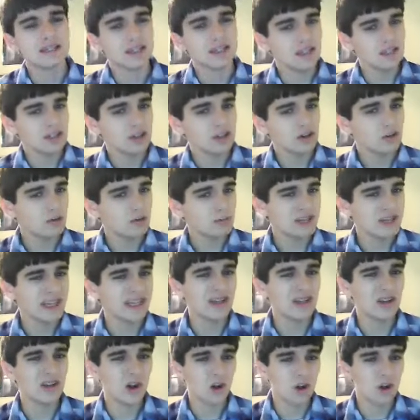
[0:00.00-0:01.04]
a little
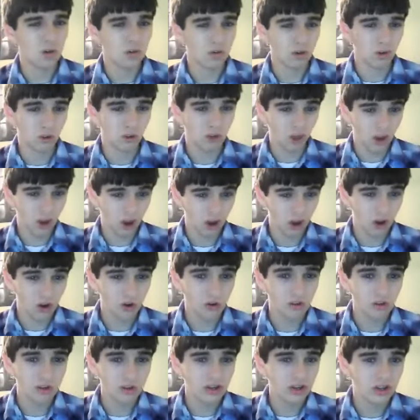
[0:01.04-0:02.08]
bit
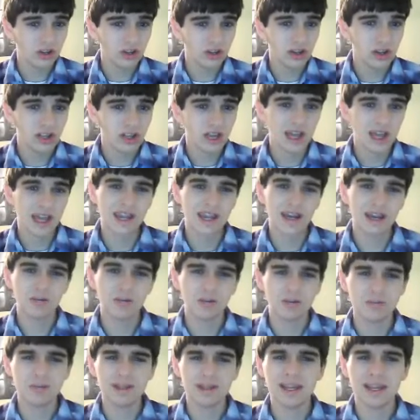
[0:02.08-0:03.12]
overlong, and I will
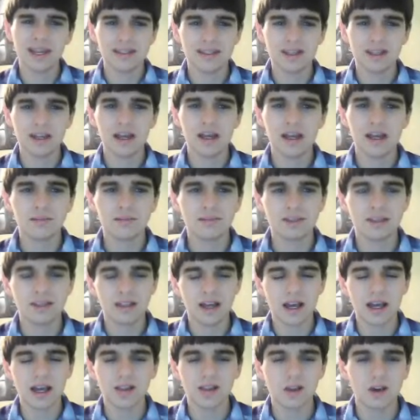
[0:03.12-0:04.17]
admit at times the
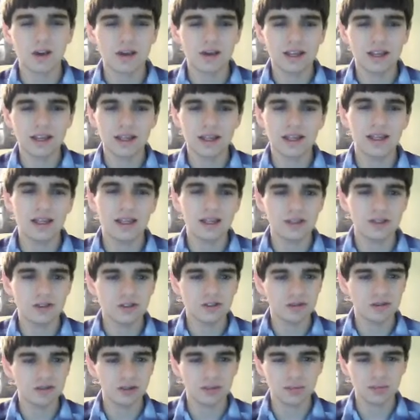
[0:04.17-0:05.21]
dialogue can get
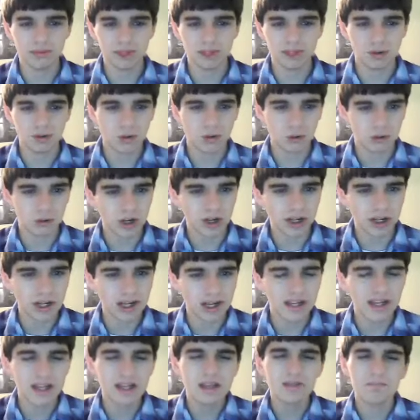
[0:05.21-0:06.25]
extremely corny,
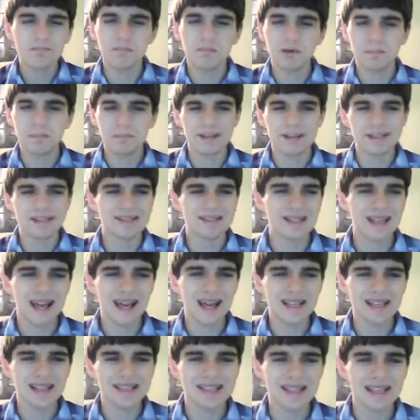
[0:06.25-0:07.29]
but
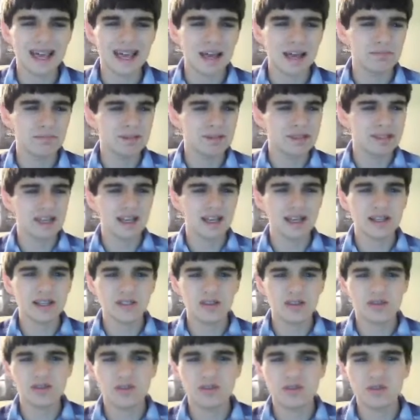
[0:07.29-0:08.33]
besides
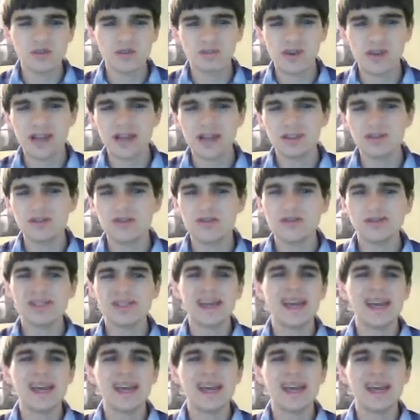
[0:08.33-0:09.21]
those two factors,